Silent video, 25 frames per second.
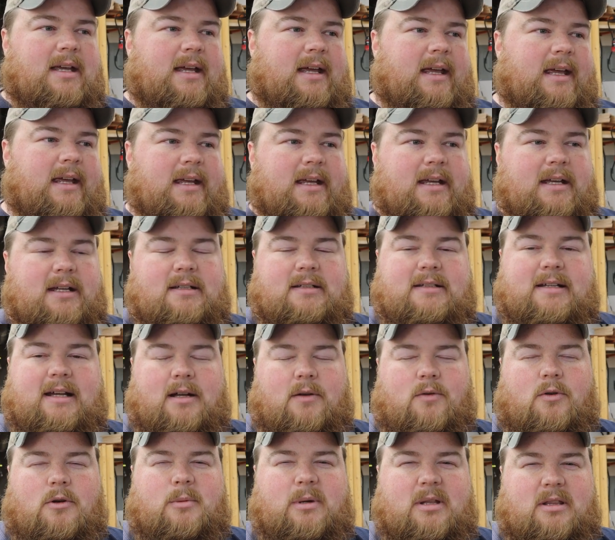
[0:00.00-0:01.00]
and
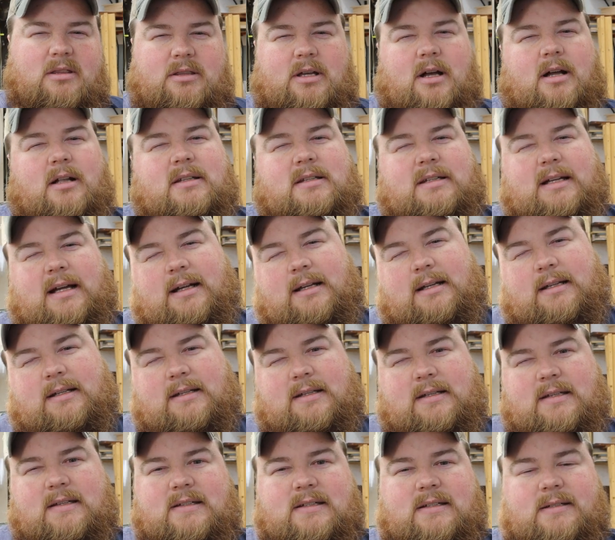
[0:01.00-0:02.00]
kind of what are my thoughts,
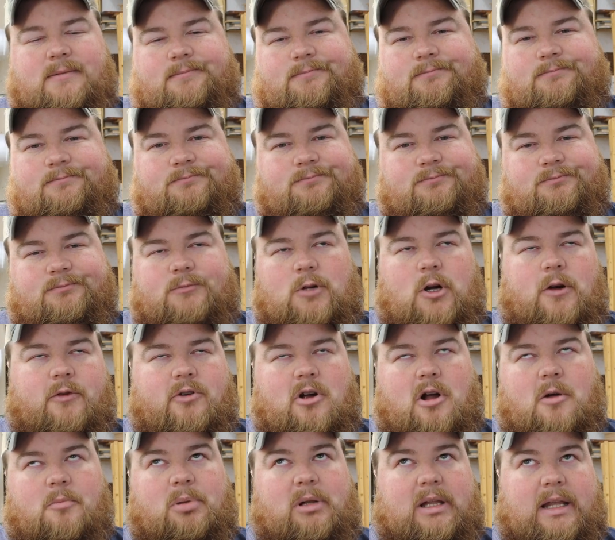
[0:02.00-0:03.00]
ideas, and
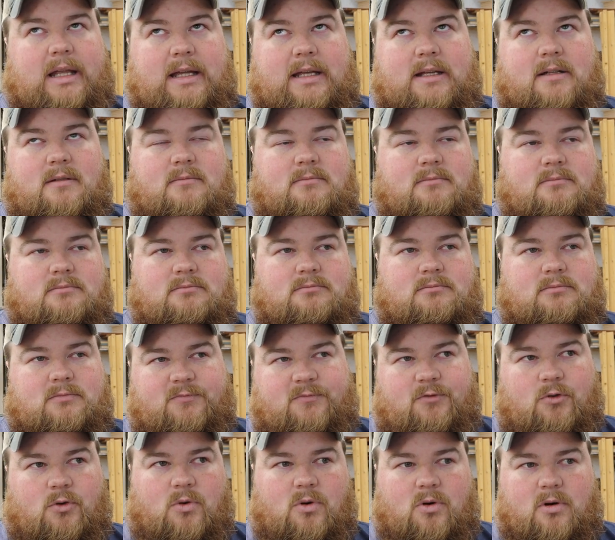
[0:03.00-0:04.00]
overall plan
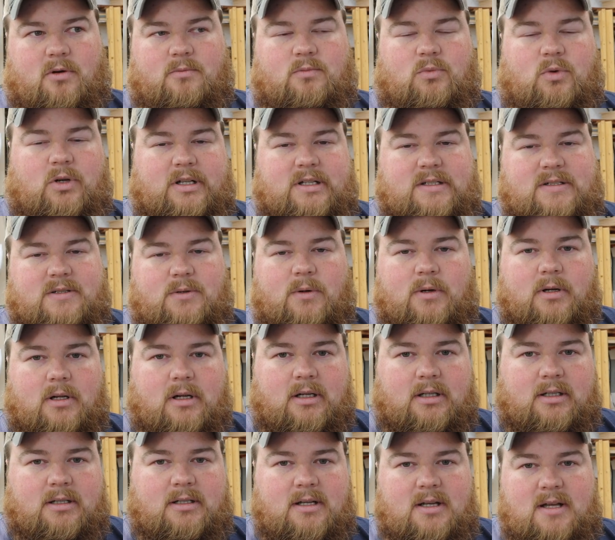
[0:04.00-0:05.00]
for what's going
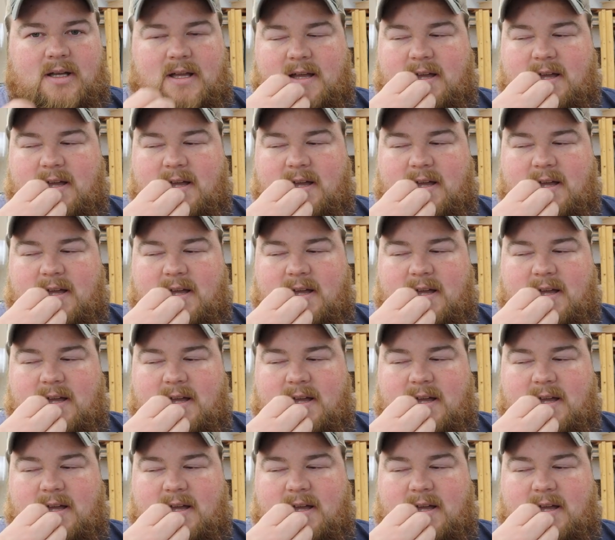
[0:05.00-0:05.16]
on.